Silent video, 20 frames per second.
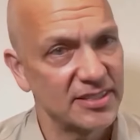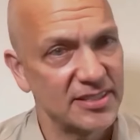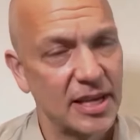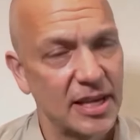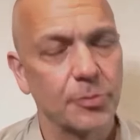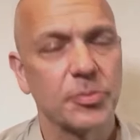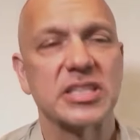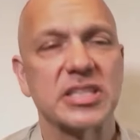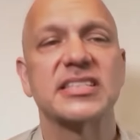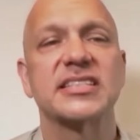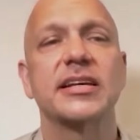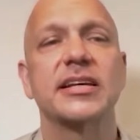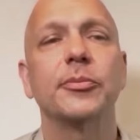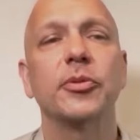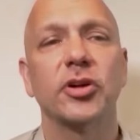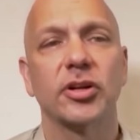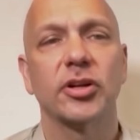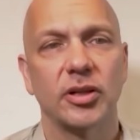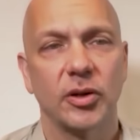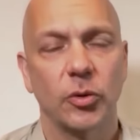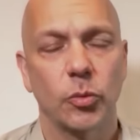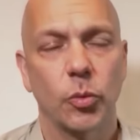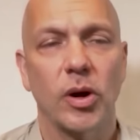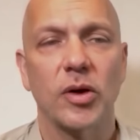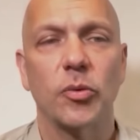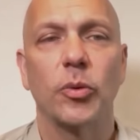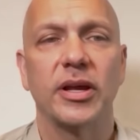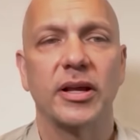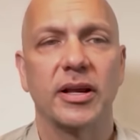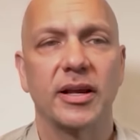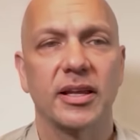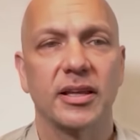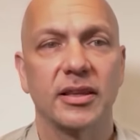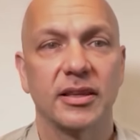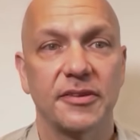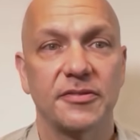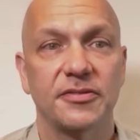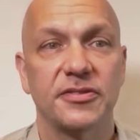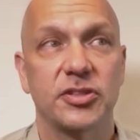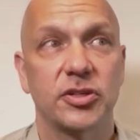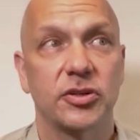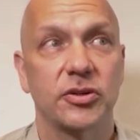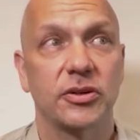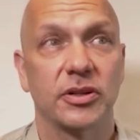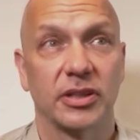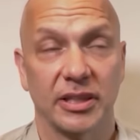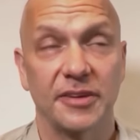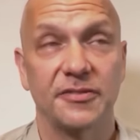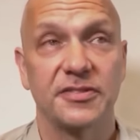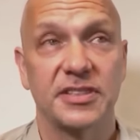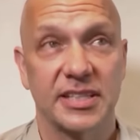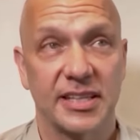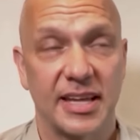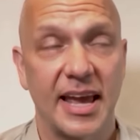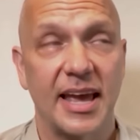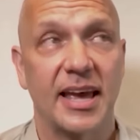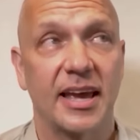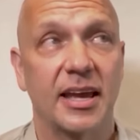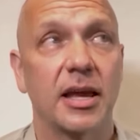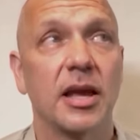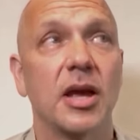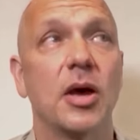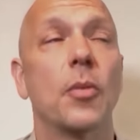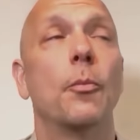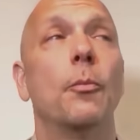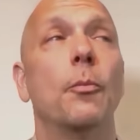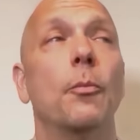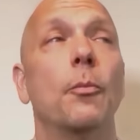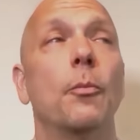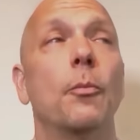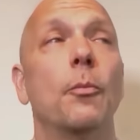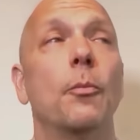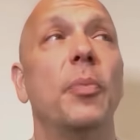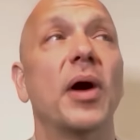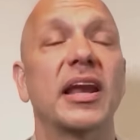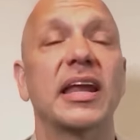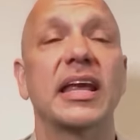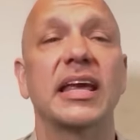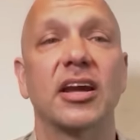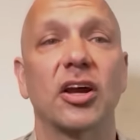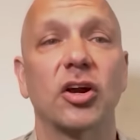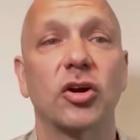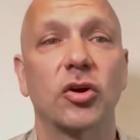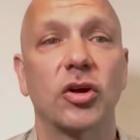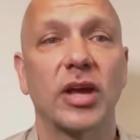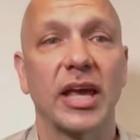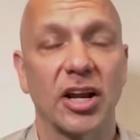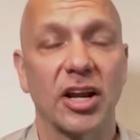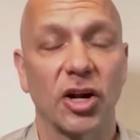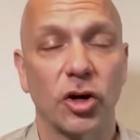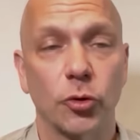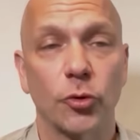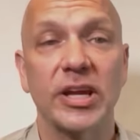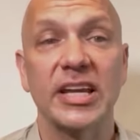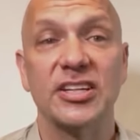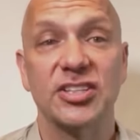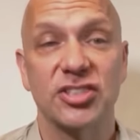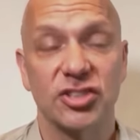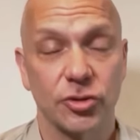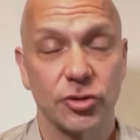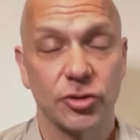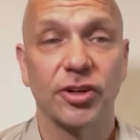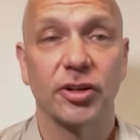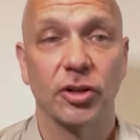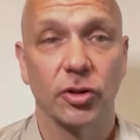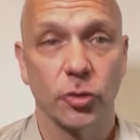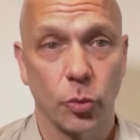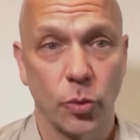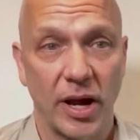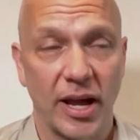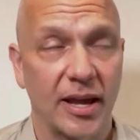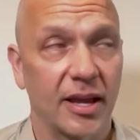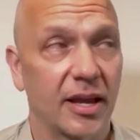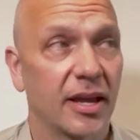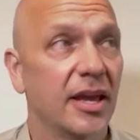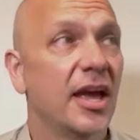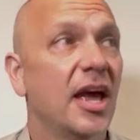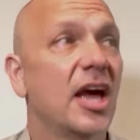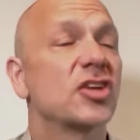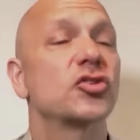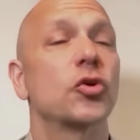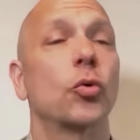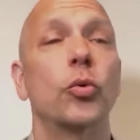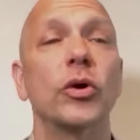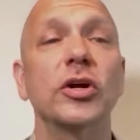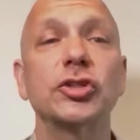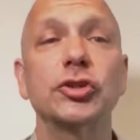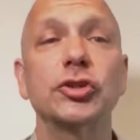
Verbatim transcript: the same but similarly what we can live to live today but in a in a green circular way so we're